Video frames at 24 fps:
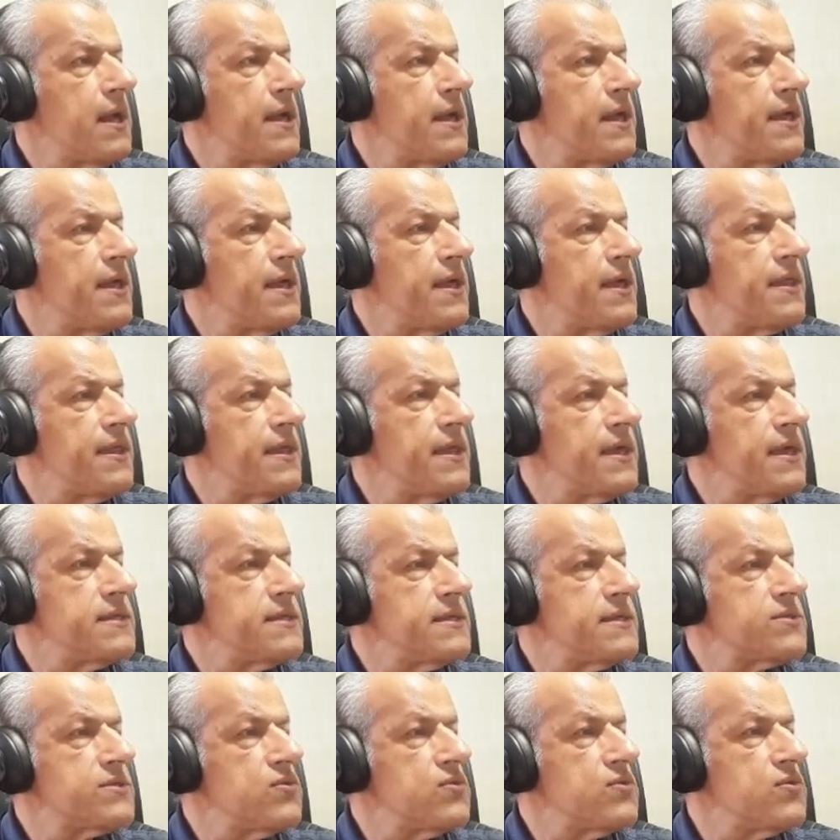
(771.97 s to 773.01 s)
these
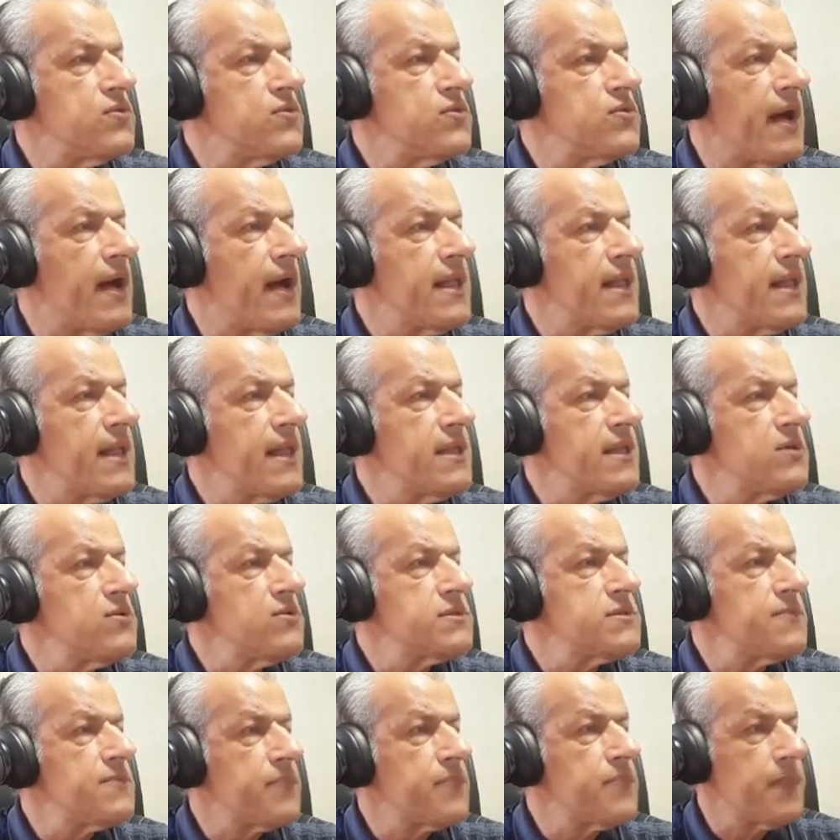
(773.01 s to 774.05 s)
two values,
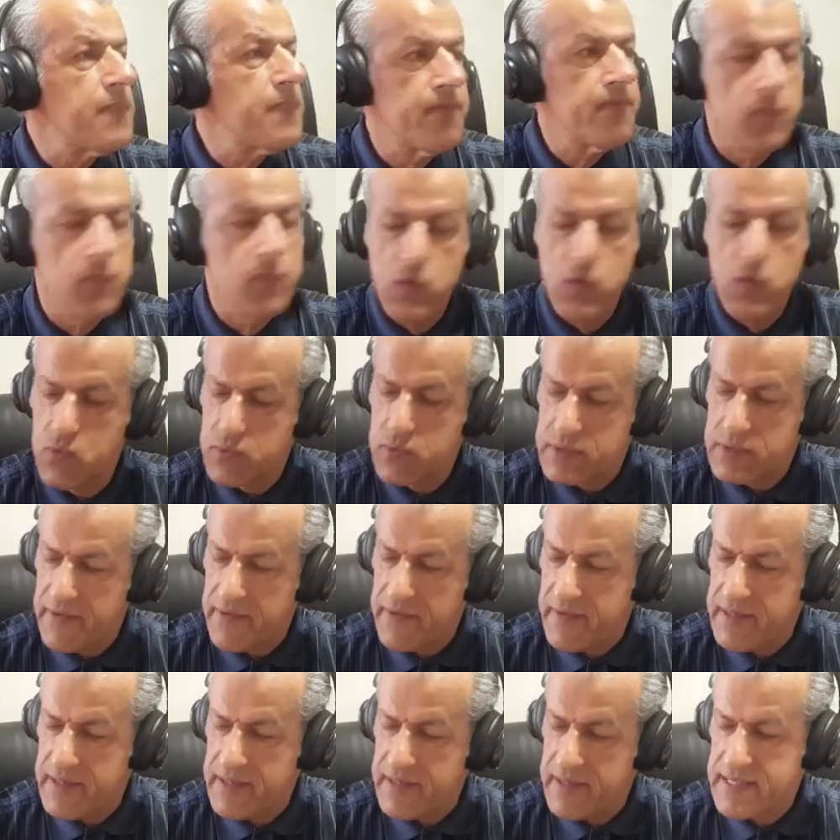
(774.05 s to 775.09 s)

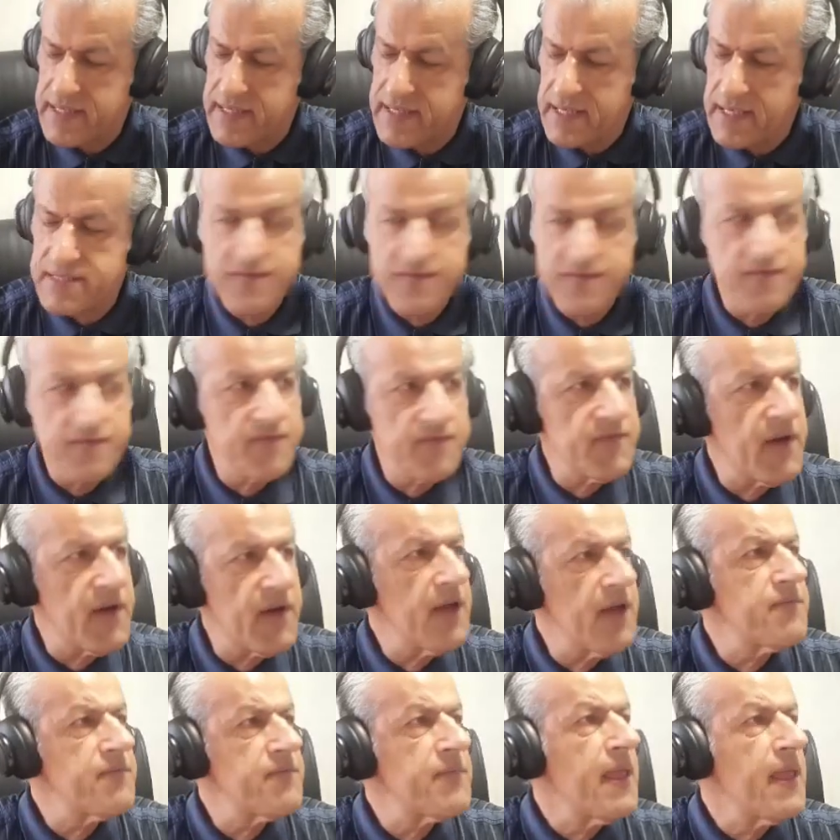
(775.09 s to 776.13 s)
2765.
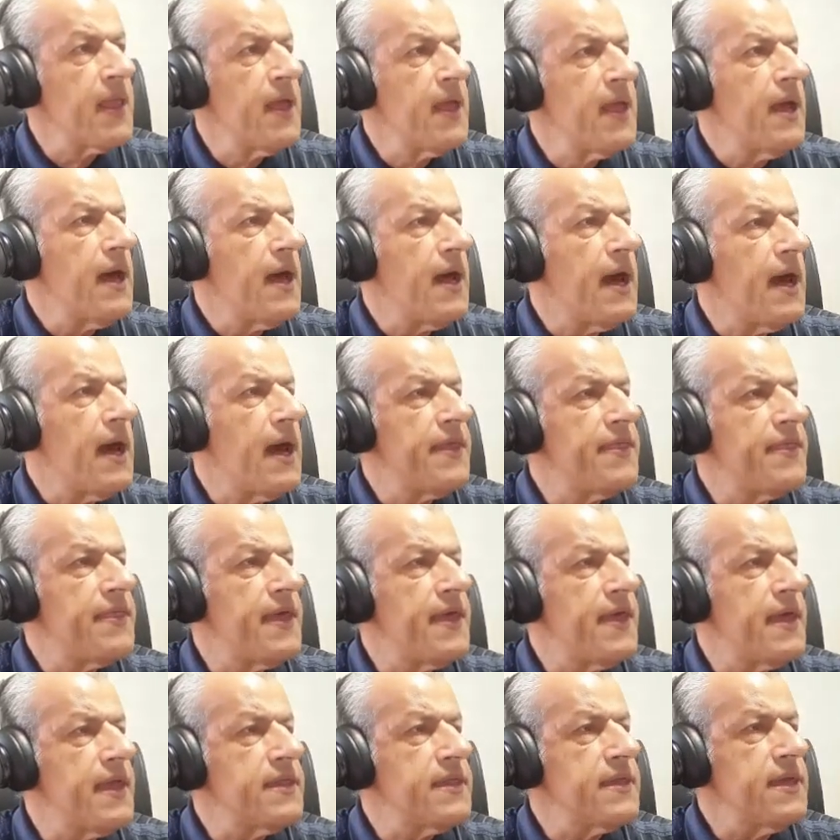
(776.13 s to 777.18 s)
And then
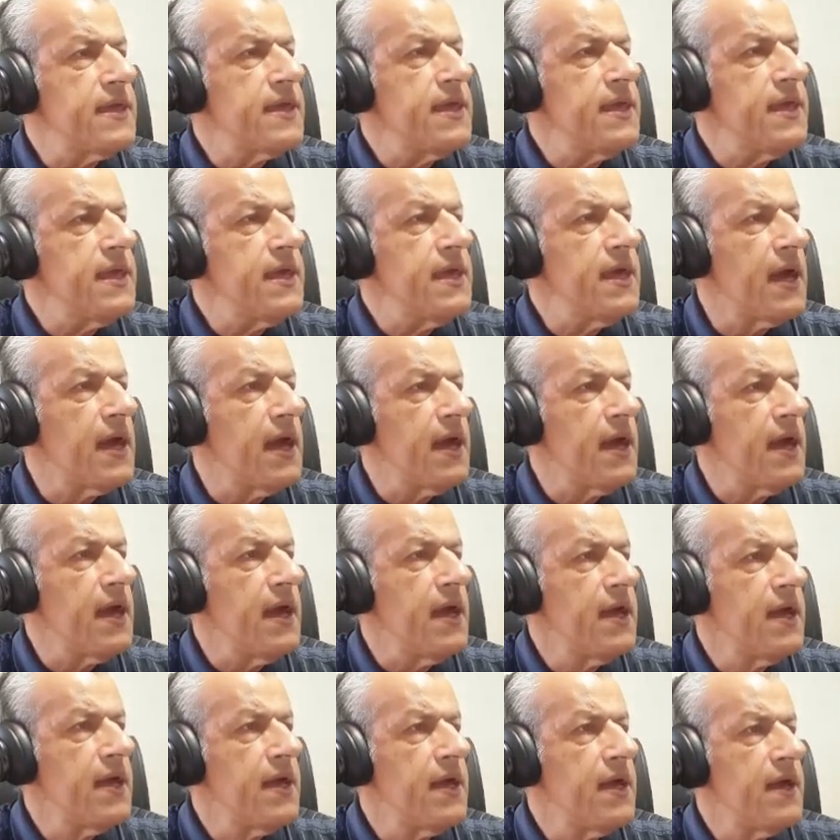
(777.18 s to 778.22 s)
here
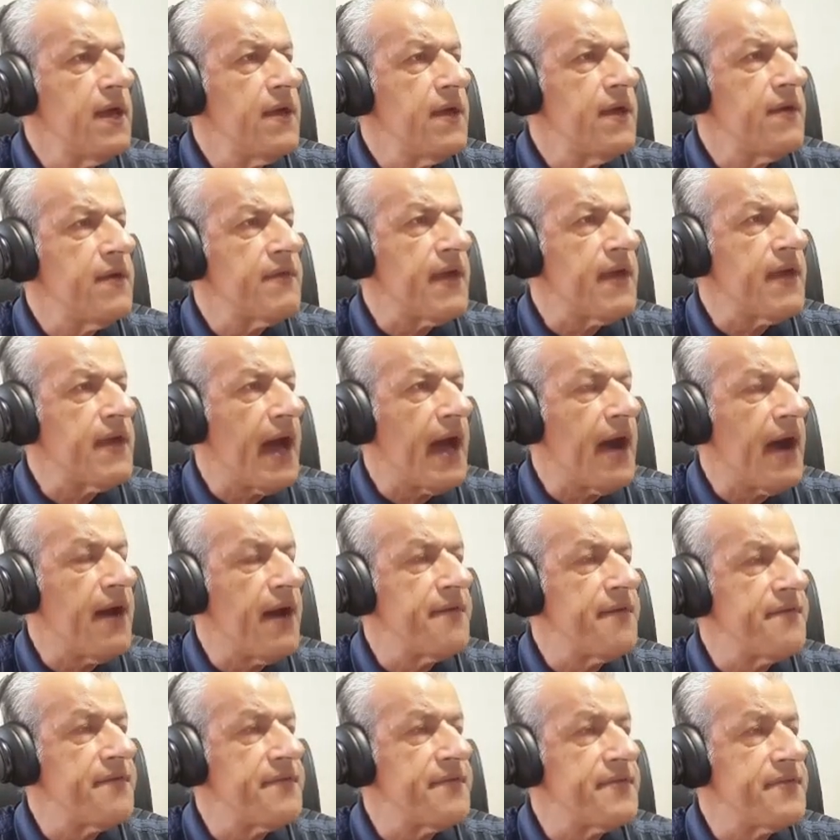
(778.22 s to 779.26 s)
we have
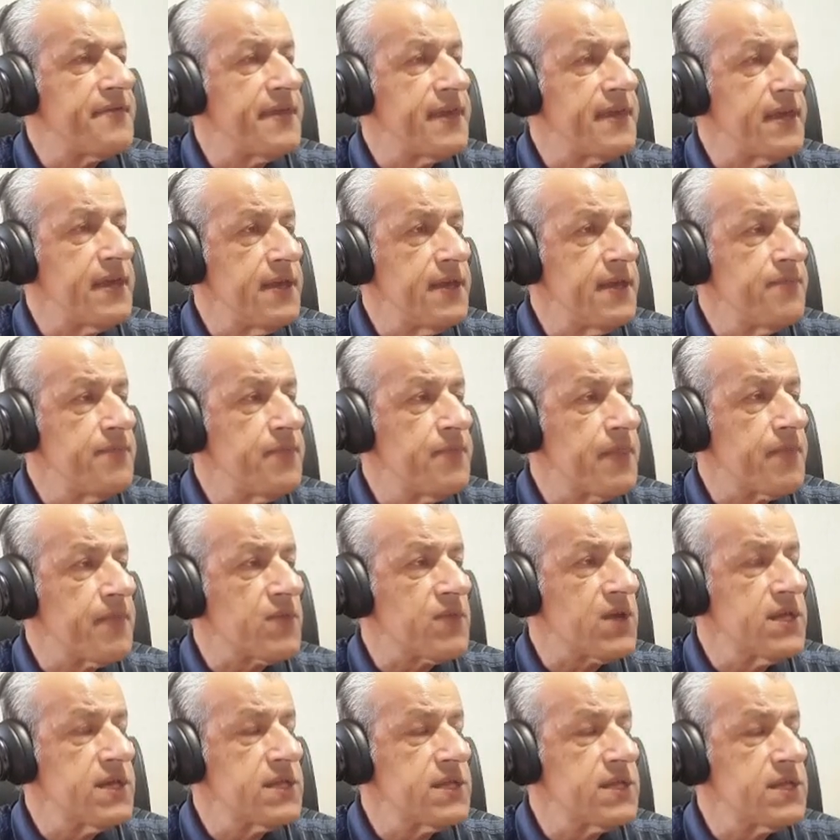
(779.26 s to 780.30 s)
the
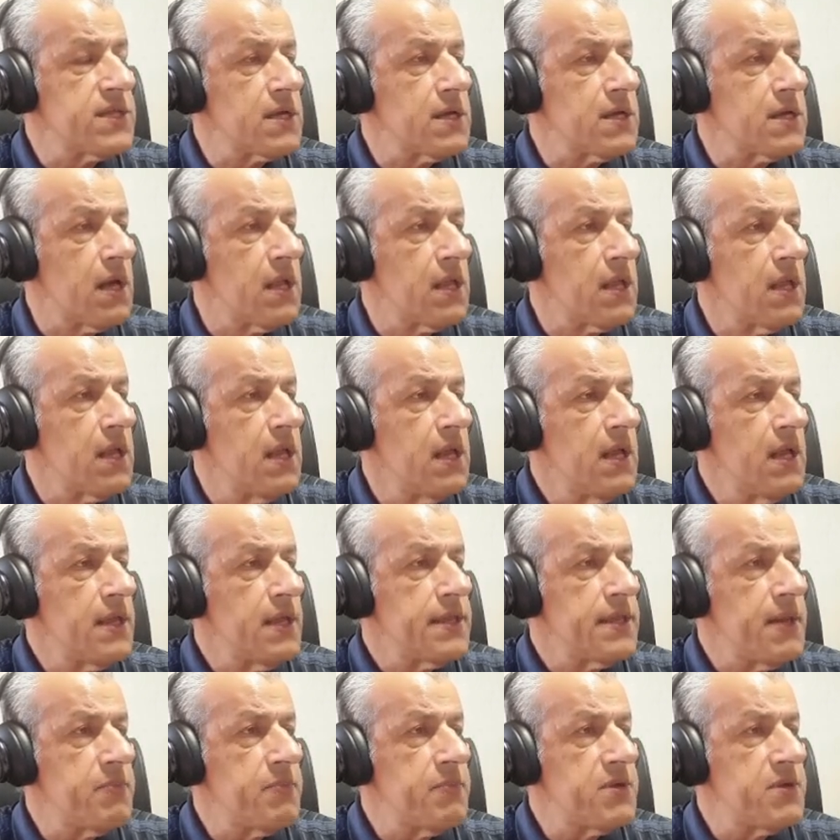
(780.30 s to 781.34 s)
critical
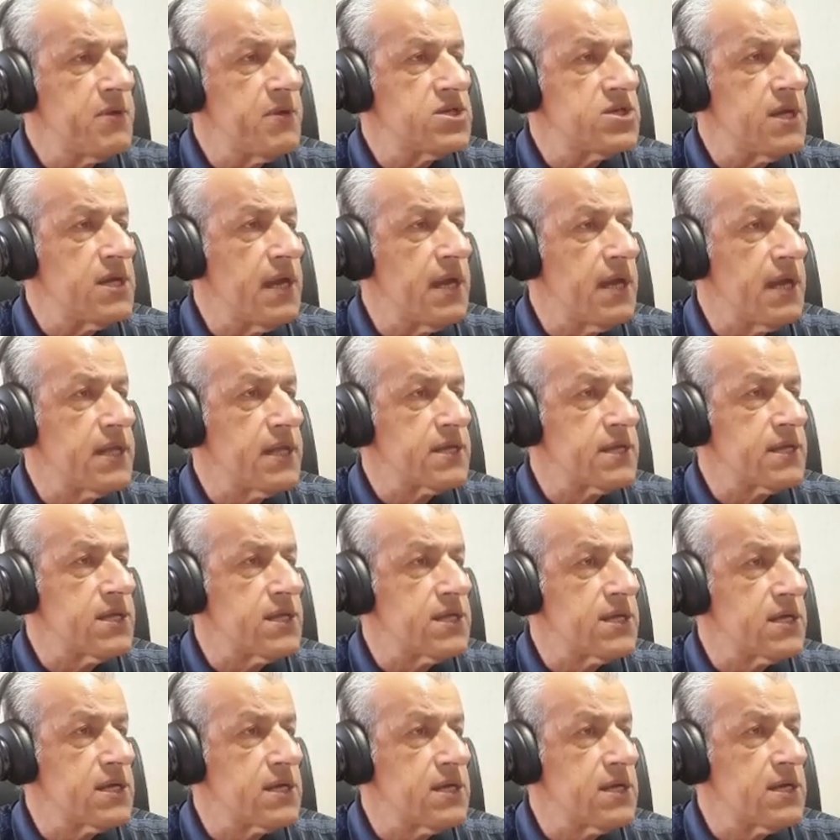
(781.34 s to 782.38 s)
temperature and
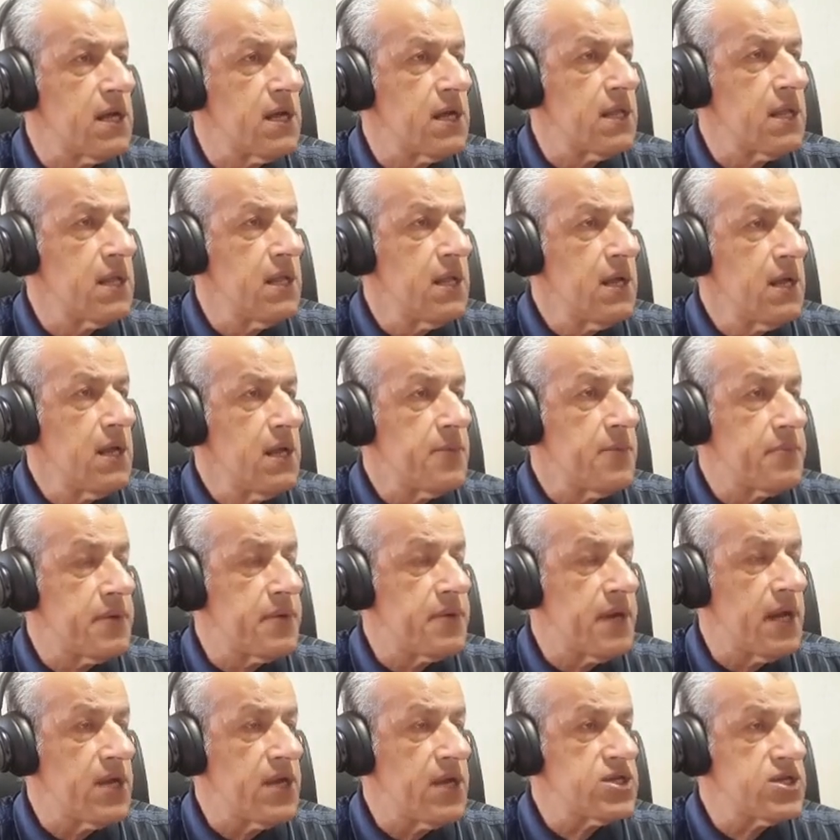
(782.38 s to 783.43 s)
critical
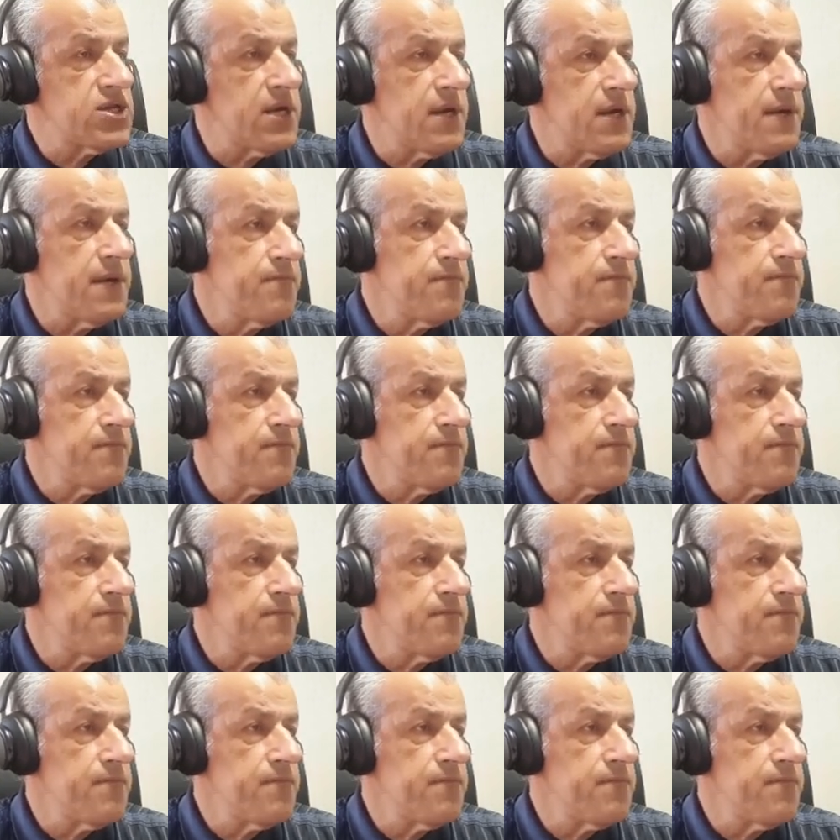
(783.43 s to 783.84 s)
pressure,